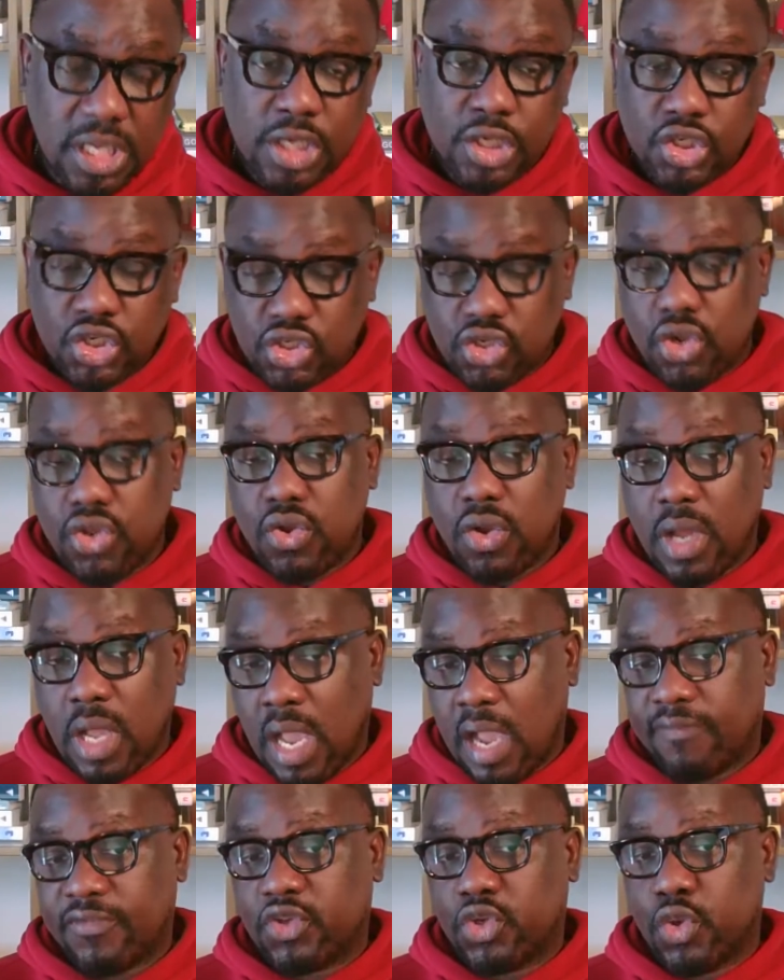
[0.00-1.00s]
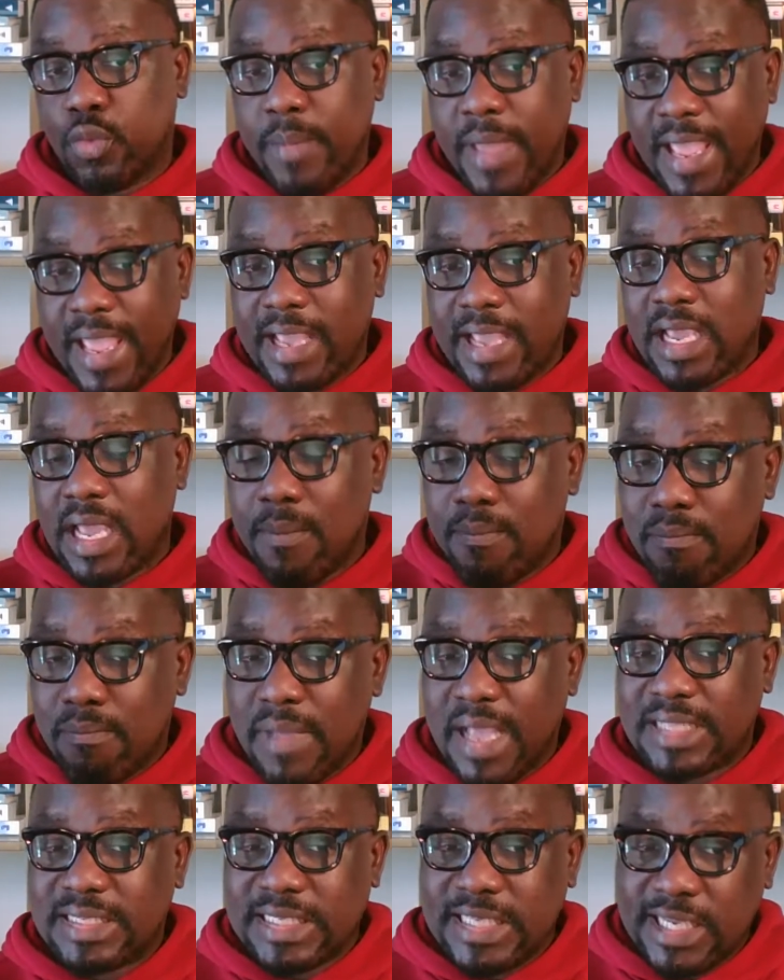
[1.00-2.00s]
So you have to make
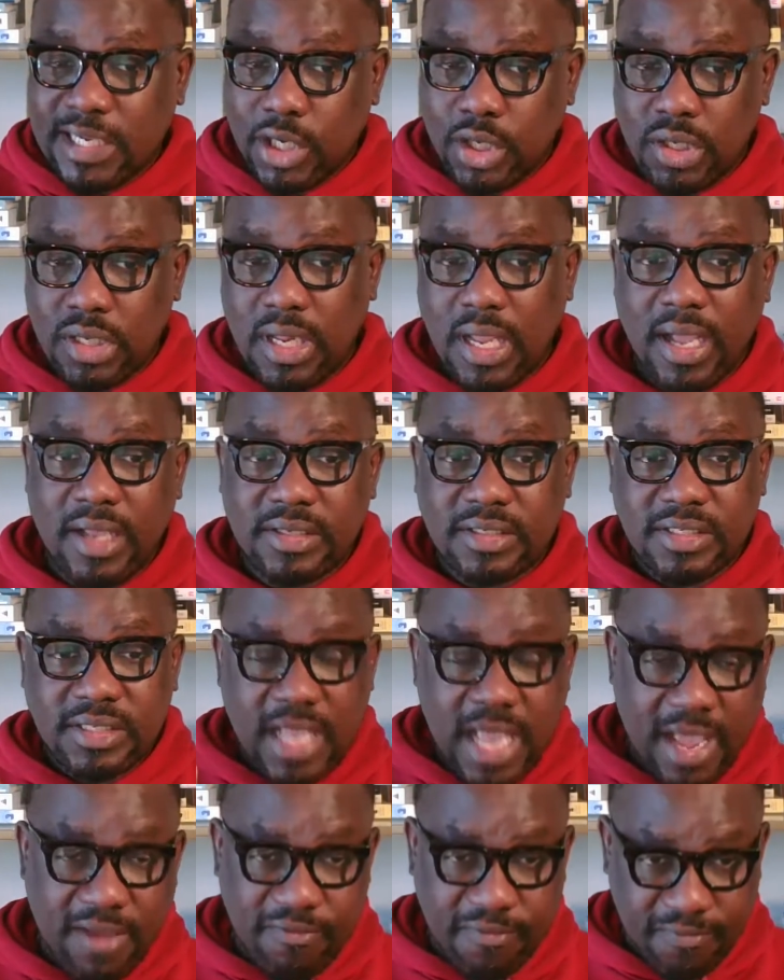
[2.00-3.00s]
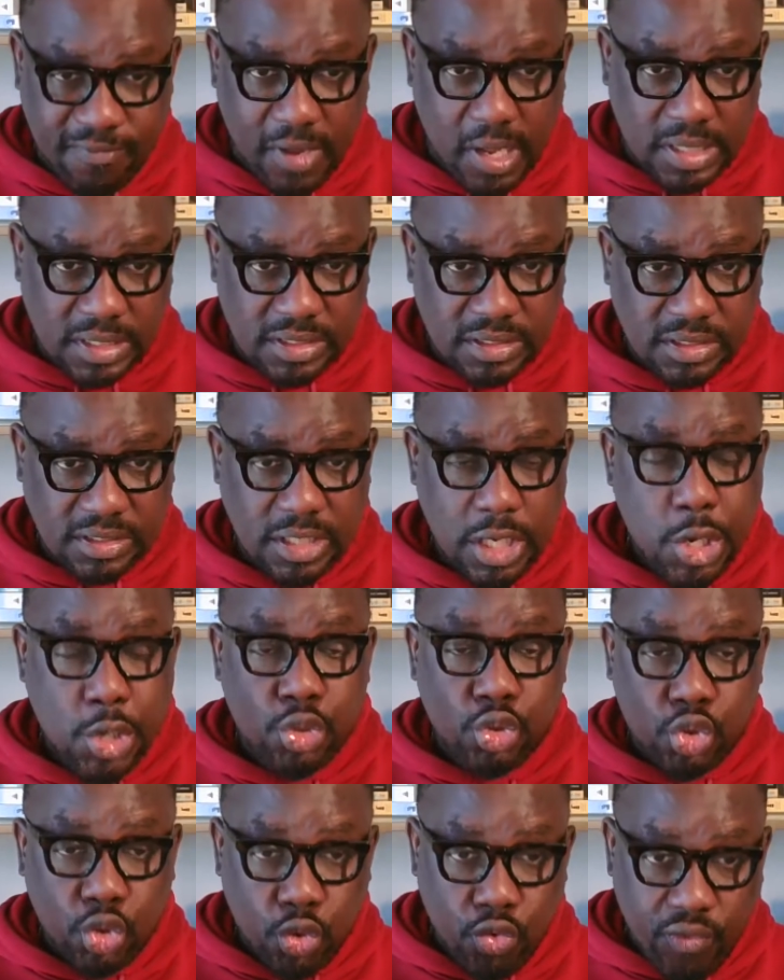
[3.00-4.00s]
meticulous efforts
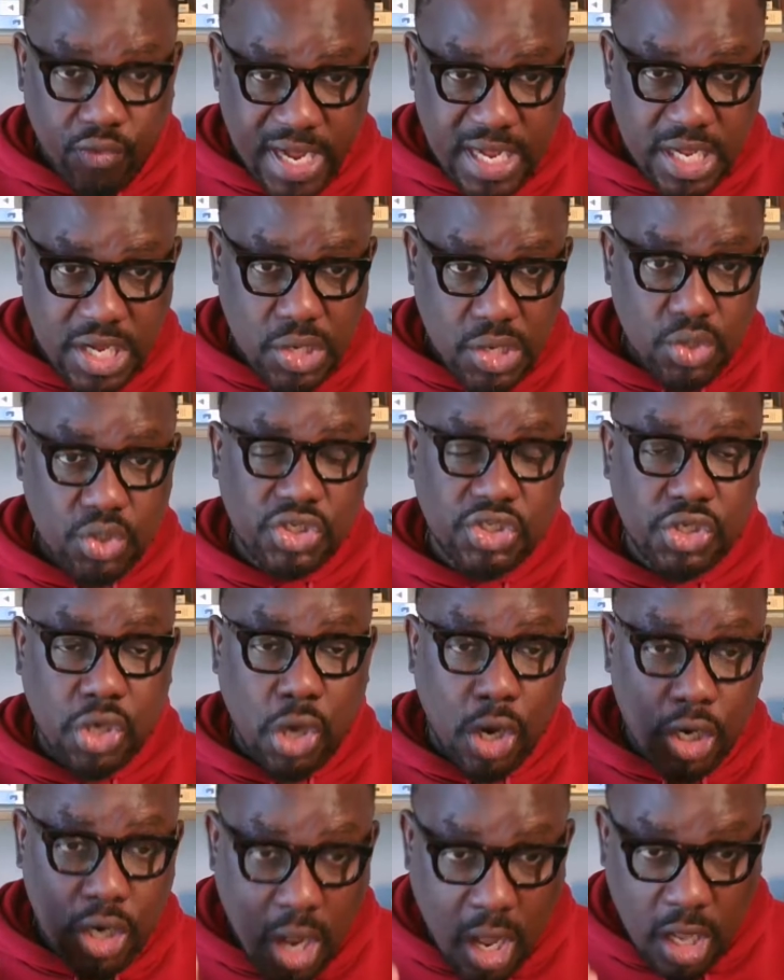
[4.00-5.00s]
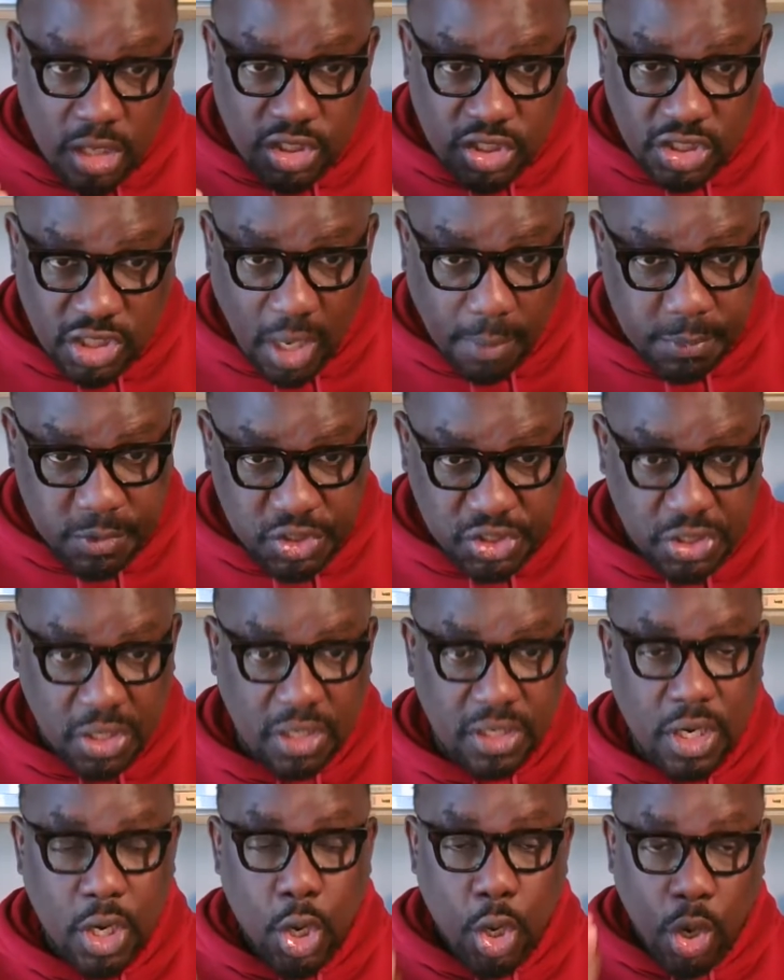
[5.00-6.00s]
to reduce your consumption
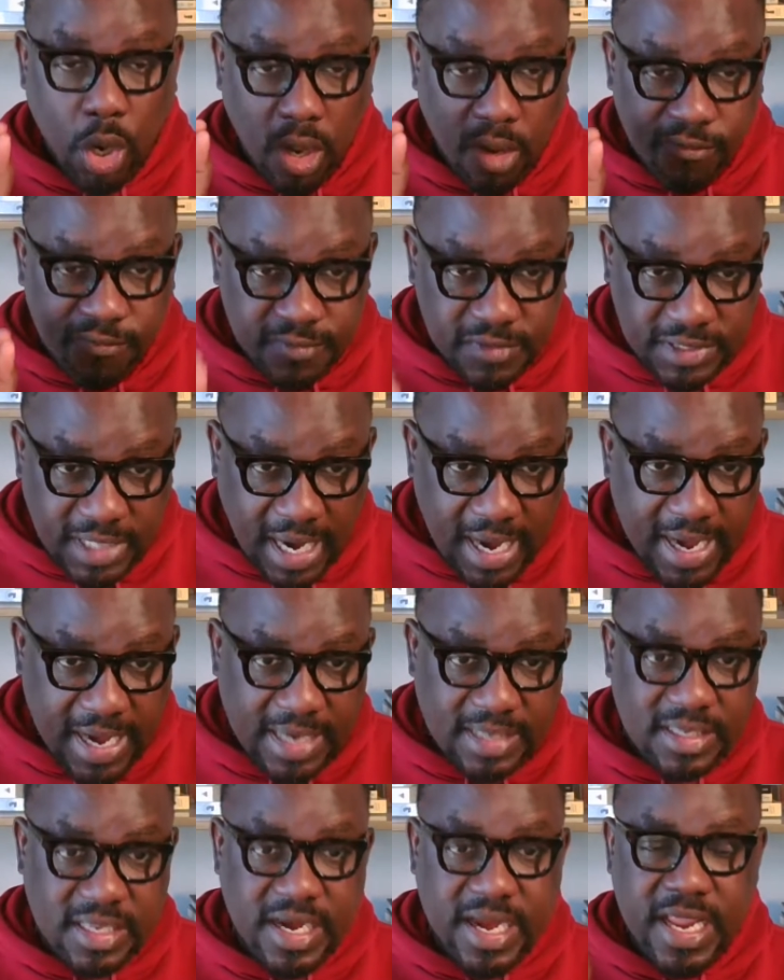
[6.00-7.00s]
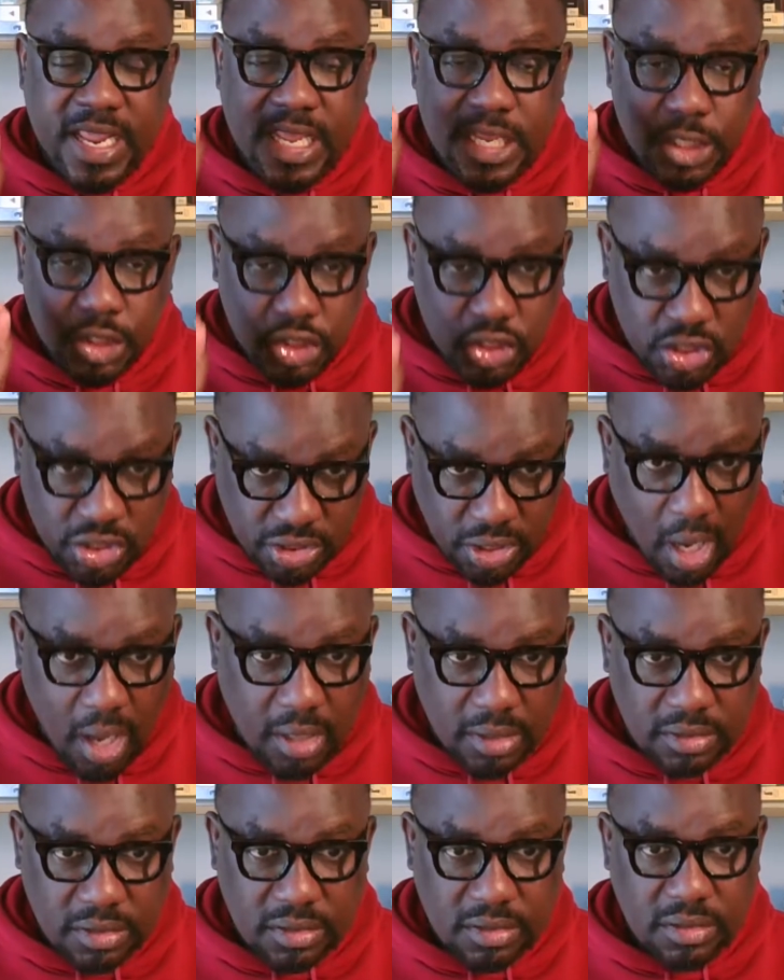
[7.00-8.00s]
of dietary
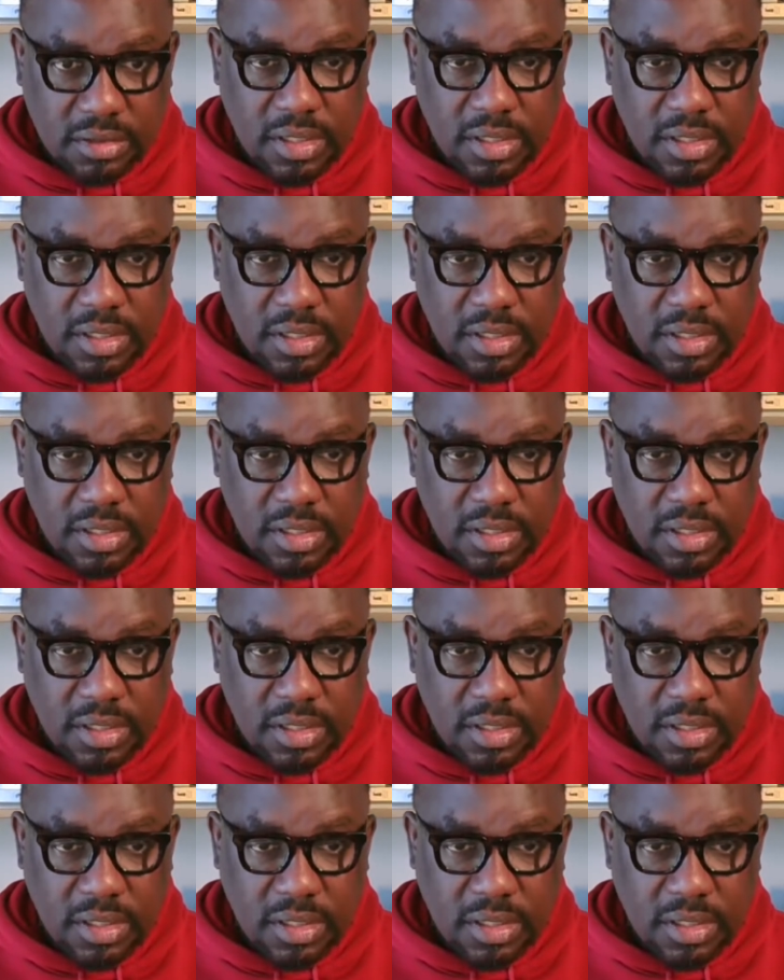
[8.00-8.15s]
salt.